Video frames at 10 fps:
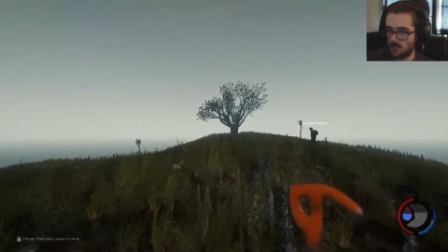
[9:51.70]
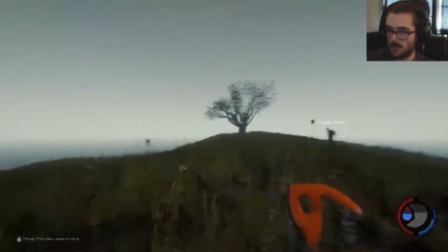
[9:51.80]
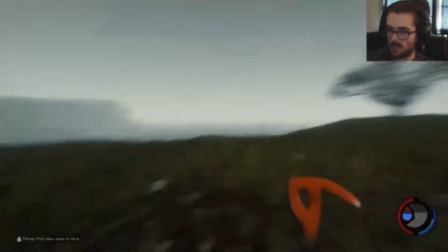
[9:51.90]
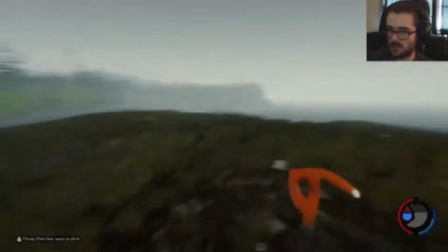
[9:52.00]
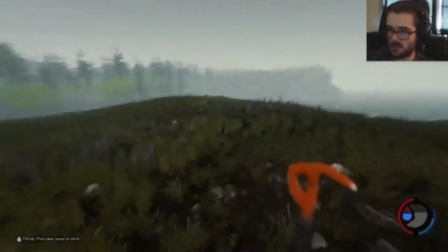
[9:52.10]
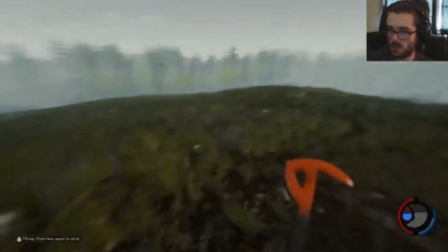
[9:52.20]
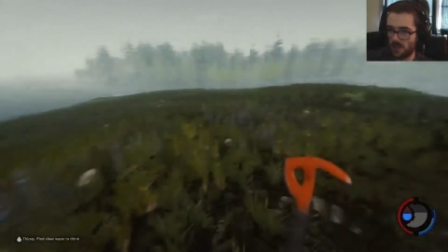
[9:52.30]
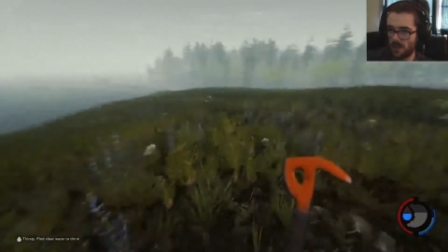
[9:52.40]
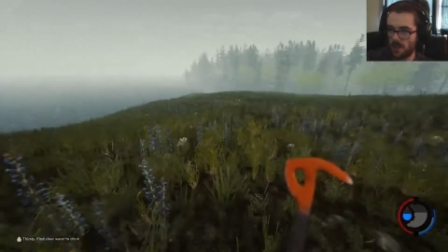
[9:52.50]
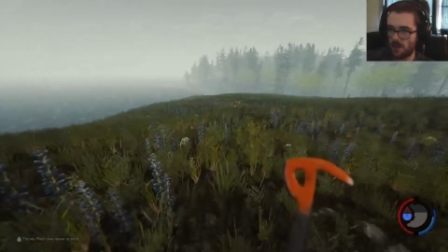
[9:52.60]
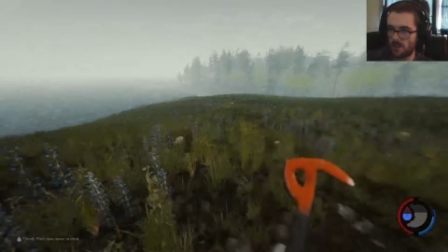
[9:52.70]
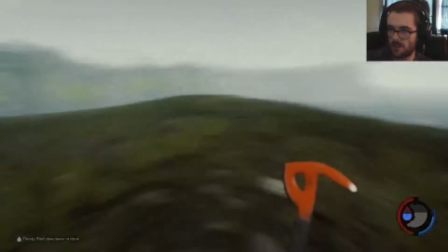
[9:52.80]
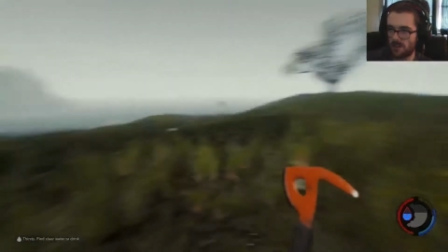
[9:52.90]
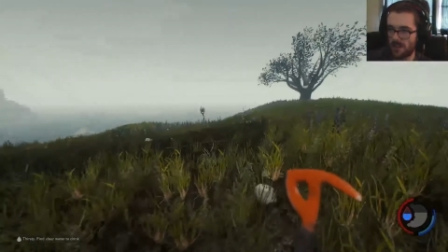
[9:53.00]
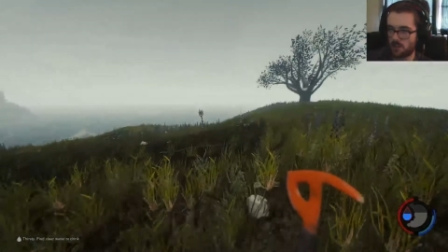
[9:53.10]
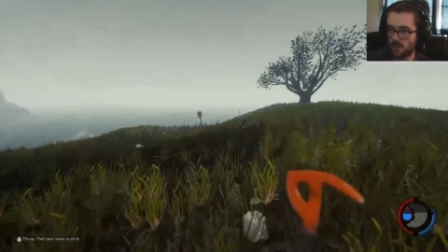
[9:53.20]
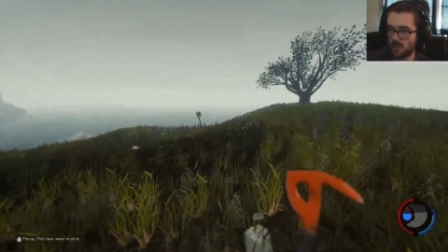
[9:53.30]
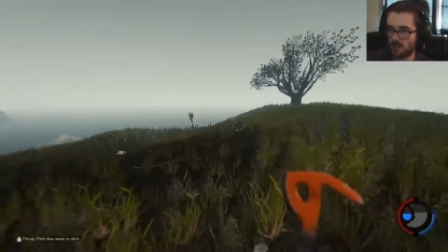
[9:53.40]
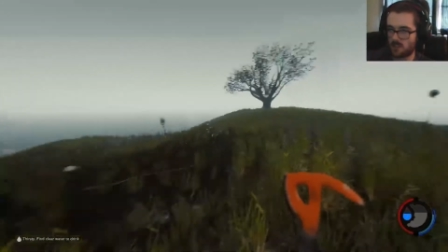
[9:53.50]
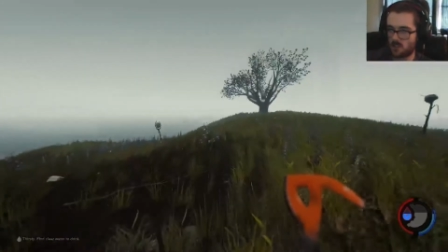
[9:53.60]
And since we're oh, in an area that naturally
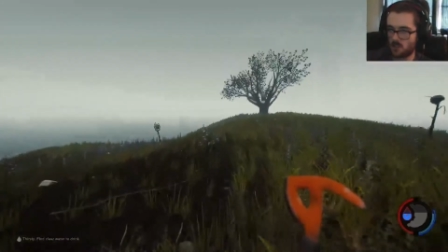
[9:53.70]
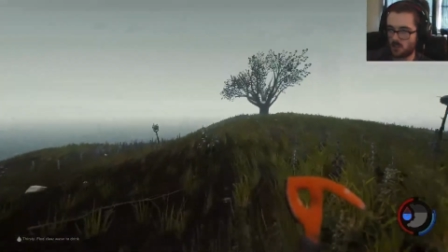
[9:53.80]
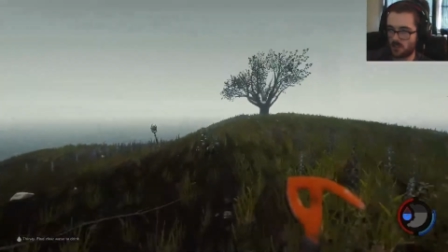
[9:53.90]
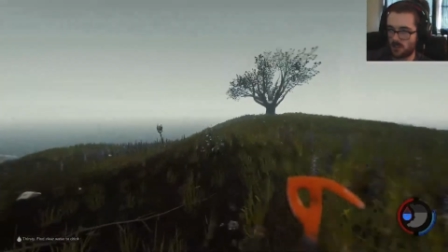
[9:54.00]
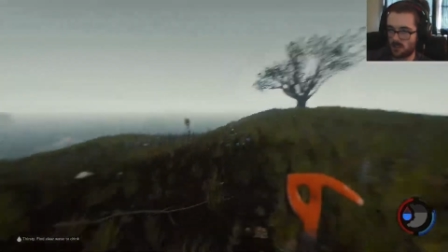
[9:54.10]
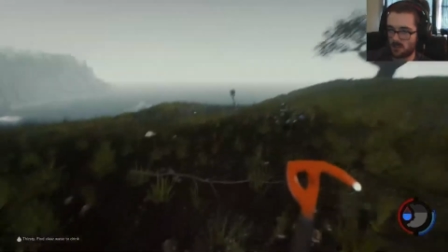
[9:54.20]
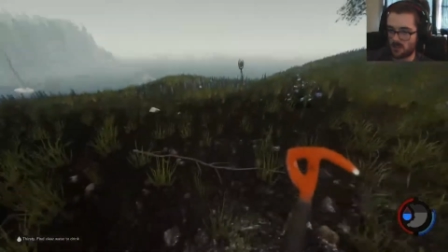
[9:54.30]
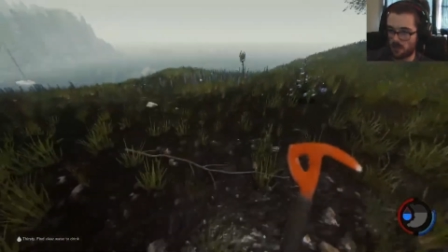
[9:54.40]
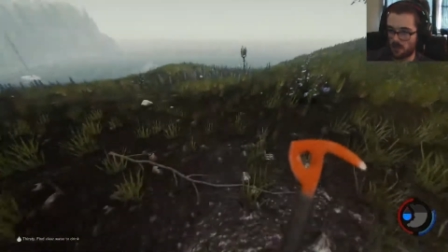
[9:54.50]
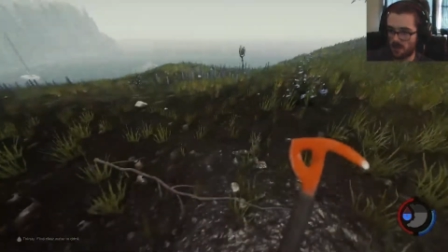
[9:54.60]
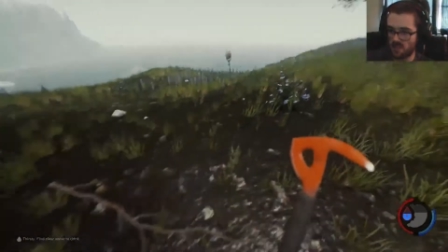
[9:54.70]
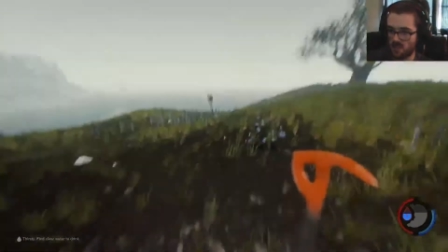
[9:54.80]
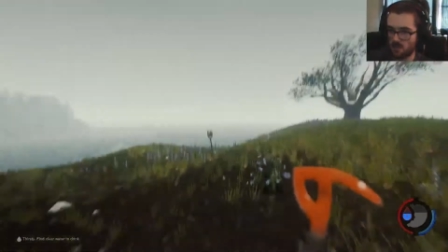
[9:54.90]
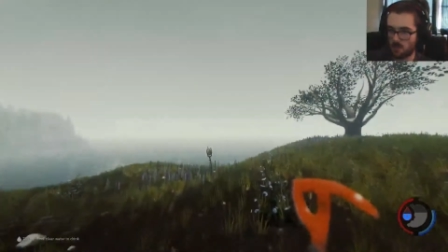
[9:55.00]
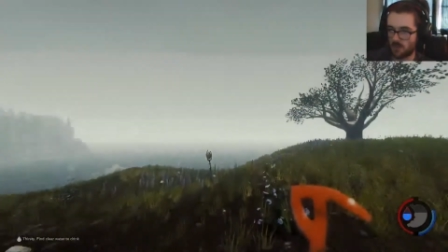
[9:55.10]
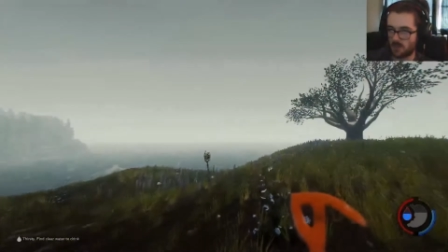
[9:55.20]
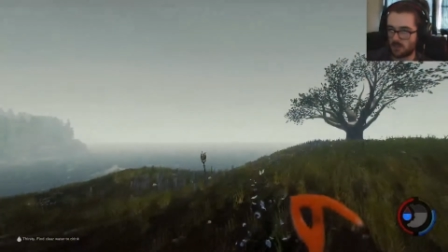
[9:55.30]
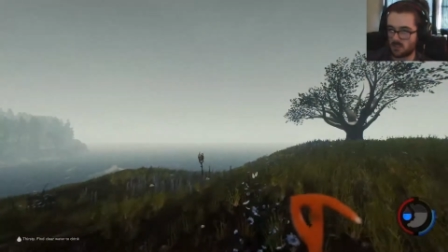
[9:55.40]
has no night. trees, so building a base here will be perfect.